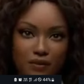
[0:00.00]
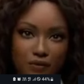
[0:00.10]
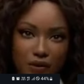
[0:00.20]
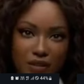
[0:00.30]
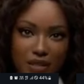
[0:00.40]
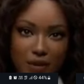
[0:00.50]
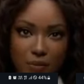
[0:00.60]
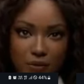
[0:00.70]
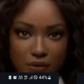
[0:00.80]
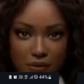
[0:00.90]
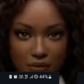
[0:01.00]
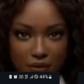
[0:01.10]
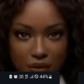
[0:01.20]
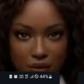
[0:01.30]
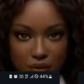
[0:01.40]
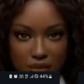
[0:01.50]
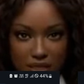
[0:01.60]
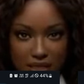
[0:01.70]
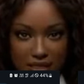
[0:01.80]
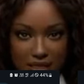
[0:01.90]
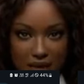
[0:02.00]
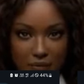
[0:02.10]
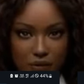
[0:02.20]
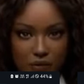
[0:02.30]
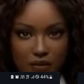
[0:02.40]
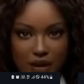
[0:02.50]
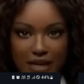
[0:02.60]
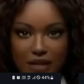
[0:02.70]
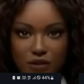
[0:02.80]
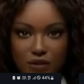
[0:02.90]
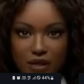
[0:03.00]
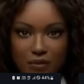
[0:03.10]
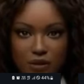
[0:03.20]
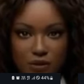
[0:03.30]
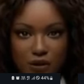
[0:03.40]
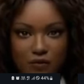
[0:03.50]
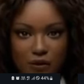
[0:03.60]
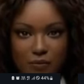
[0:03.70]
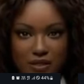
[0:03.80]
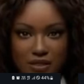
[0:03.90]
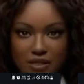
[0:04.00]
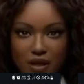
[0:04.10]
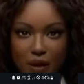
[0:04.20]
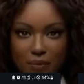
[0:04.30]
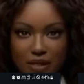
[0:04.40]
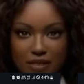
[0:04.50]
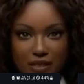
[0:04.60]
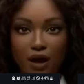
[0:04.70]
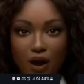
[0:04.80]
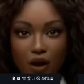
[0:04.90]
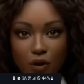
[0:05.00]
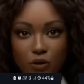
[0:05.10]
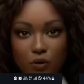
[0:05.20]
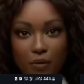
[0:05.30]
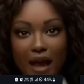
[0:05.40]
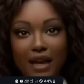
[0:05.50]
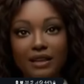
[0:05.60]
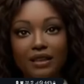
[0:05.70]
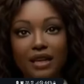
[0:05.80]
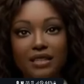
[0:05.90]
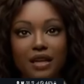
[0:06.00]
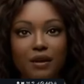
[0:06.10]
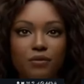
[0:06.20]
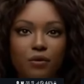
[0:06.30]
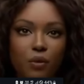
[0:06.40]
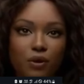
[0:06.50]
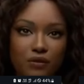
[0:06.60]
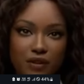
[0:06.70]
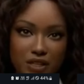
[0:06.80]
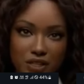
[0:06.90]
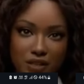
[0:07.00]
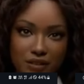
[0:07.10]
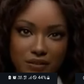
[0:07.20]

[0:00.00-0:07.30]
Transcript: For example, use cityscapes or financial imagery for business topics, or dramatic landscapes for motivation.